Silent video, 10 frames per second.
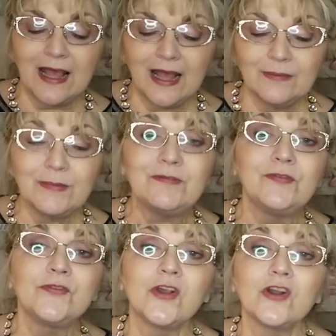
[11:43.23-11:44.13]
Um, if
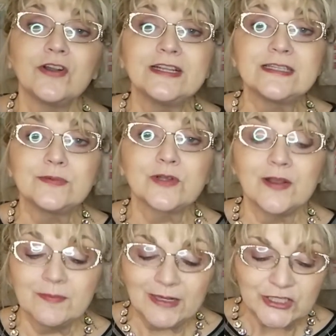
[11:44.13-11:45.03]
you've not already subscribed
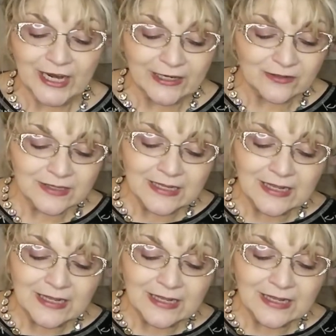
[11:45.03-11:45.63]
to my channel,